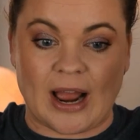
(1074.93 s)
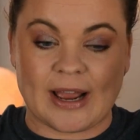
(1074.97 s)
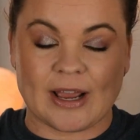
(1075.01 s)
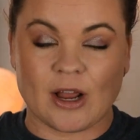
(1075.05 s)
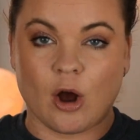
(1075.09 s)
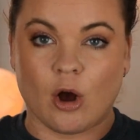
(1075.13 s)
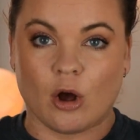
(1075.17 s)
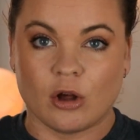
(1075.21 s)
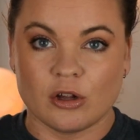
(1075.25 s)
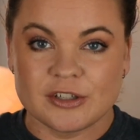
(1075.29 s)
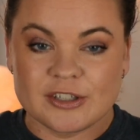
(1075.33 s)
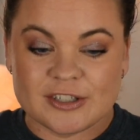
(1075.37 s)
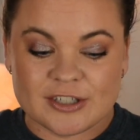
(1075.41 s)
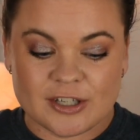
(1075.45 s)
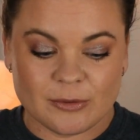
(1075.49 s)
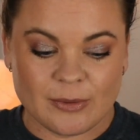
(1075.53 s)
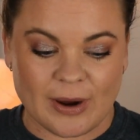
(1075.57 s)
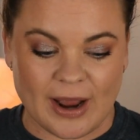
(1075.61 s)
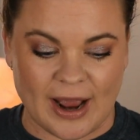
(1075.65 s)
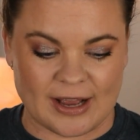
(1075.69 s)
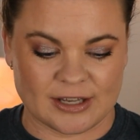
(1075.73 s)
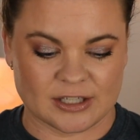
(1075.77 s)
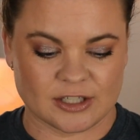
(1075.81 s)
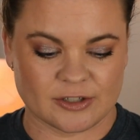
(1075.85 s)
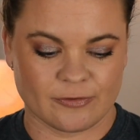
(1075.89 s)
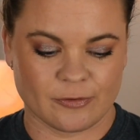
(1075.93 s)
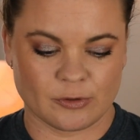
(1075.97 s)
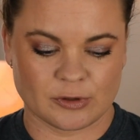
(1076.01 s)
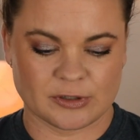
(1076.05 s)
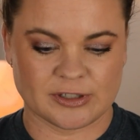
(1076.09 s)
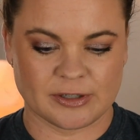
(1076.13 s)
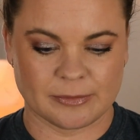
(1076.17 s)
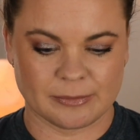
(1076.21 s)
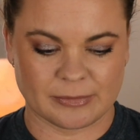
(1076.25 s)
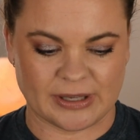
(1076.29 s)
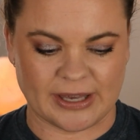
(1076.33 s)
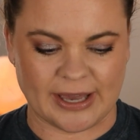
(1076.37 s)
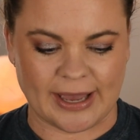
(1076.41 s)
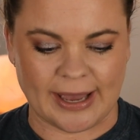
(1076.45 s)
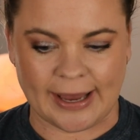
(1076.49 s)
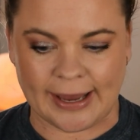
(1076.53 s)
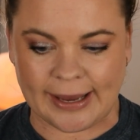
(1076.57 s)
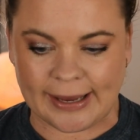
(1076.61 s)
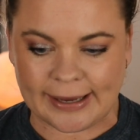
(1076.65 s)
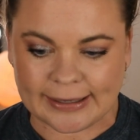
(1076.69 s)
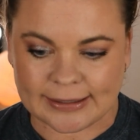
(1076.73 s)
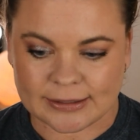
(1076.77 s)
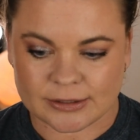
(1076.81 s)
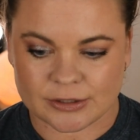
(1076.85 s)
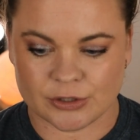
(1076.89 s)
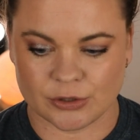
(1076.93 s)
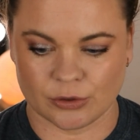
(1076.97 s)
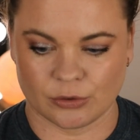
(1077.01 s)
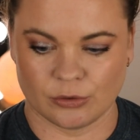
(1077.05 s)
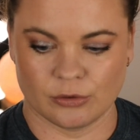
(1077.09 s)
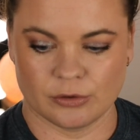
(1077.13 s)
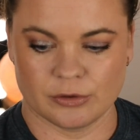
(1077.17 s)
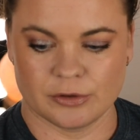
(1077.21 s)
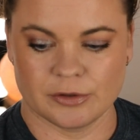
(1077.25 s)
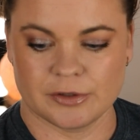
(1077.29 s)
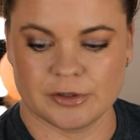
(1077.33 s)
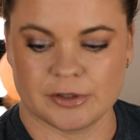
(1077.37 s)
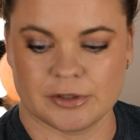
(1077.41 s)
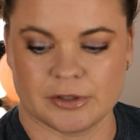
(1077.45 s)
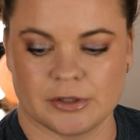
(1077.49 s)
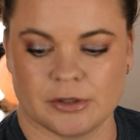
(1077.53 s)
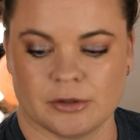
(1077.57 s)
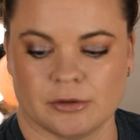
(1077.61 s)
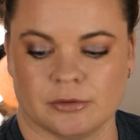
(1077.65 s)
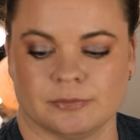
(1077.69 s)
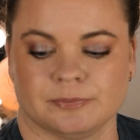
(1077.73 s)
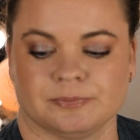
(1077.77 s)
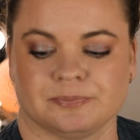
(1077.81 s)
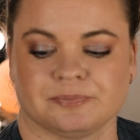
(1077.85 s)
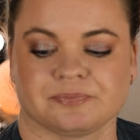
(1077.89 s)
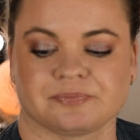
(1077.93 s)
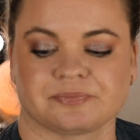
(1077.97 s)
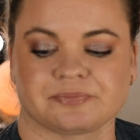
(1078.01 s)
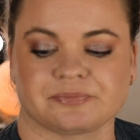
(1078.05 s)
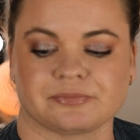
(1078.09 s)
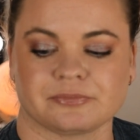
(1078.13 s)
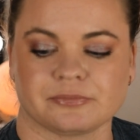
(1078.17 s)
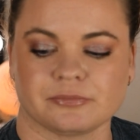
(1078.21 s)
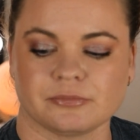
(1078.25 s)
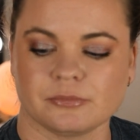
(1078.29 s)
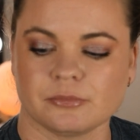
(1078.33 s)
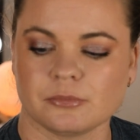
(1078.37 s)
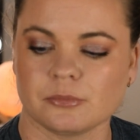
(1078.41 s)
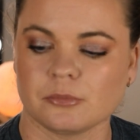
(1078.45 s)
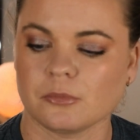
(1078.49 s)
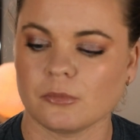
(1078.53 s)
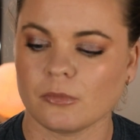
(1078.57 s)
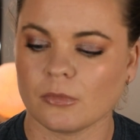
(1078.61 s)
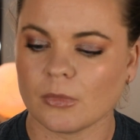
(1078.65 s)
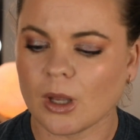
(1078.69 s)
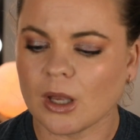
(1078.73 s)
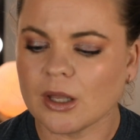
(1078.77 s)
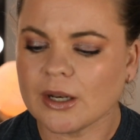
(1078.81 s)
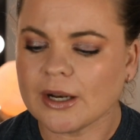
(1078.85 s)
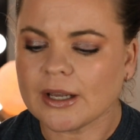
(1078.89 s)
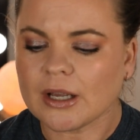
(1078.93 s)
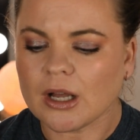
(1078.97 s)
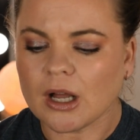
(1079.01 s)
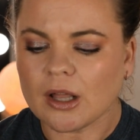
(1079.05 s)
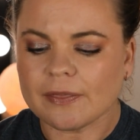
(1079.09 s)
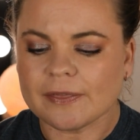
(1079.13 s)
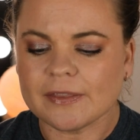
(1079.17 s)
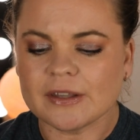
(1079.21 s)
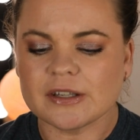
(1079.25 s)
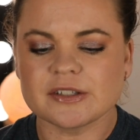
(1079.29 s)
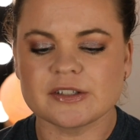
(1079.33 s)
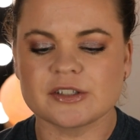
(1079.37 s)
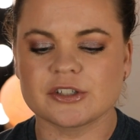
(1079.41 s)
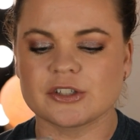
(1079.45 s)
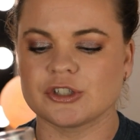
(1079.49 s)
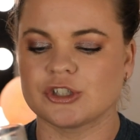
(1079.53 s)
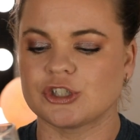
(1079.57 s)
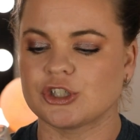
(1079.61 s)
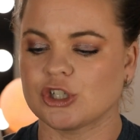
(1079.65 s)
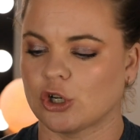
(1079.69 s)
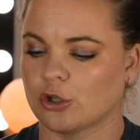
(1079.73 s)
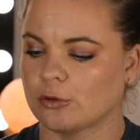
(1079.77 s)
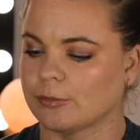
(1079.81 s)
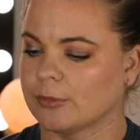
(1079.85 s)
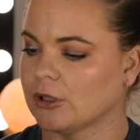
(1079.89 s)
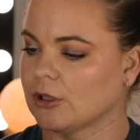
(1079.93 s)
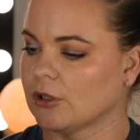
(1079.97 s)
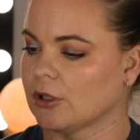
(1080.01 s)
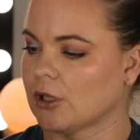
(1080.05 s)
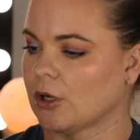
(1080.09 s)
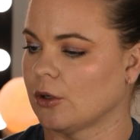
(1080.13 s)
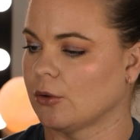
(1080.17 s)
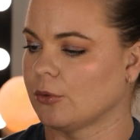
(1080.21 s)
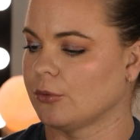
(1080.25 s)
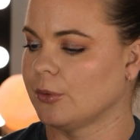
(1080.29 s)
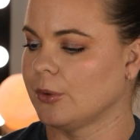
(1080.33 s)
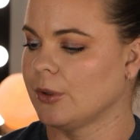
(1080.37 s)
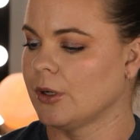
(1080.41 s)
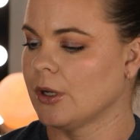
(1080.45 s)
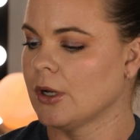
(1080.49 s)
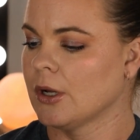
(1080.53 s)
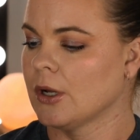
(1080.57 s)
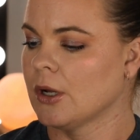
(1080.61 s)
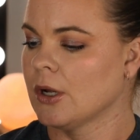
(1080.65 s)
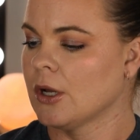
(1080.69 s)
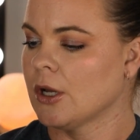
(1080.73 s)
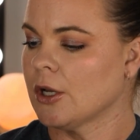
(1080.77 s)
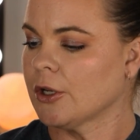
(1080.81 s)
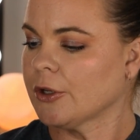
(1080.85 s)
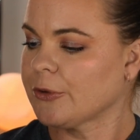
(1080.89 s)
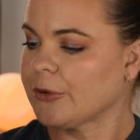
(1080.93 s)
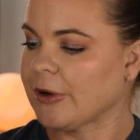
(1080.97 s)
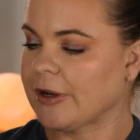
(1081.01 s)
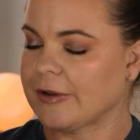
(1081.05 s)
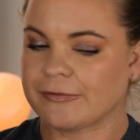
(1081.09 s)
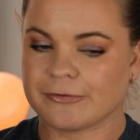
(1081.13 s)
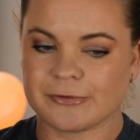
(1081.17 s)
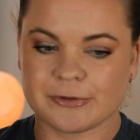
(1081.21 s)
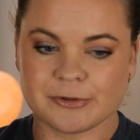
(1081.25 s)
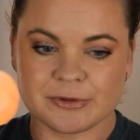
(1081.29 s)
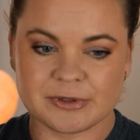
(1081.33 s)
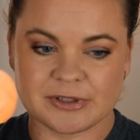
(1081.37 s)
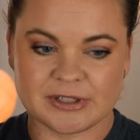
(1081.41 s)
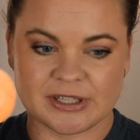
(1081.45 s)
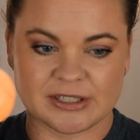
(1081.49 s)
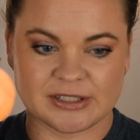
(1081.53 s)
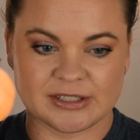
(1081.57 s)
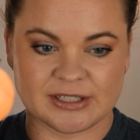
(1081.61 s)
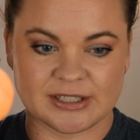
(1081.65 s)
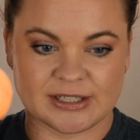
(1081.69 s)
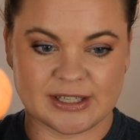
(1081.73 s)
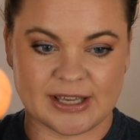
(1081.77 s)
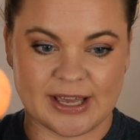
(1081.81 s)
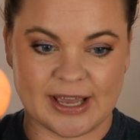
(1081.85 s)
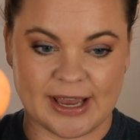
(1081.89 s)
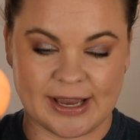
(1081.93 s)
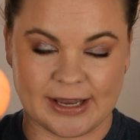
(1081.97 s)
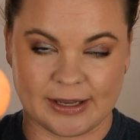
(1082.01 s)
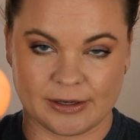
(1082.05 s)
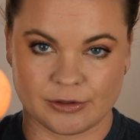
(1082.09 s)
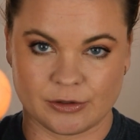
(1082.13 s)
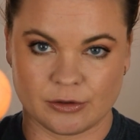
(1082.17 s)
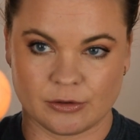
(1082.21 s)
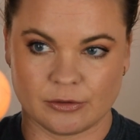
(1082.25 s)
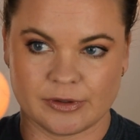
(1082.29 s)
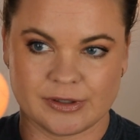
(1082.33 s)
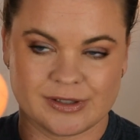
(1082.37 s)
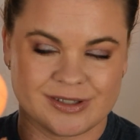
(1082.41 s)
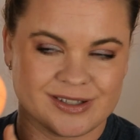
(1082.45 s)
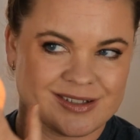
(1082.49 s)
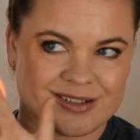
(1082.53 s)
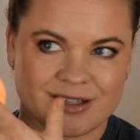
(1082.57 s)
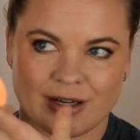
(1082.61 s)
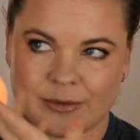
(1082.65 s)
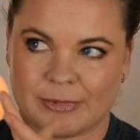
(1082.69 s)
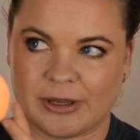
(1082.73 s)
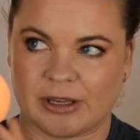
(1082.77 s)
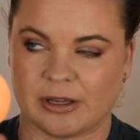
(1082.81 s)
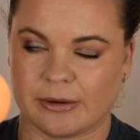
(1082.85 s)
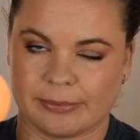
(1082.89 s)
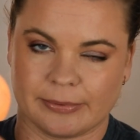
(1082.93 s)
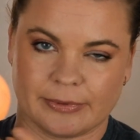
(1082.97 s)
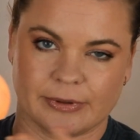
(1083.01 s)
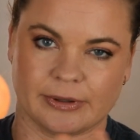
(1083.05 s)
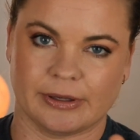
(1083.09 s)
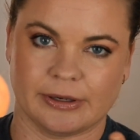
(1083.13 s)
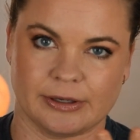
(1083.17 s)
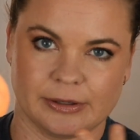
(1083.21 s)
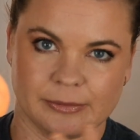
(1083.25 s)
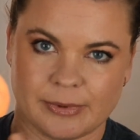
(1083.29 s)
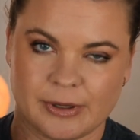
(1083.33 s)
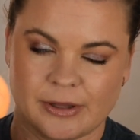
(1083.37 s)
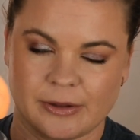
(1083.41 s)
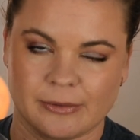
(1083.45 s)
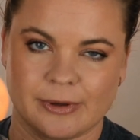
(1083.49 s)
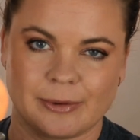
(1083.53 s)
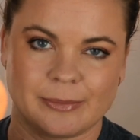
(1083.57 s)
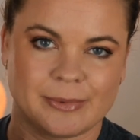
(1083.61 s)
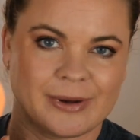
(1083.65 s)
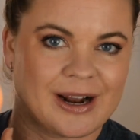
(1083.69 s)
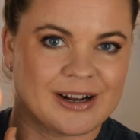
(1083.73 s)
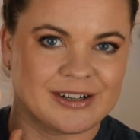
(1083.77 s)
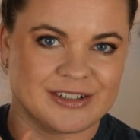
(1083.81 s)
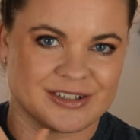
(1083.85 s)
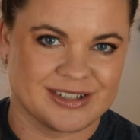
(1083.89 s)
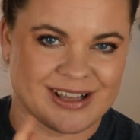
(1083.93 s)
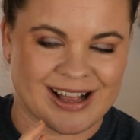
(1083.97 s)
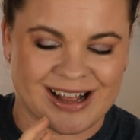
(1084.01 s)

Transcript: I also asked for some candles, and I got this Jo Malone grapefruit scented candle. This is not makeup related, by the way, but I just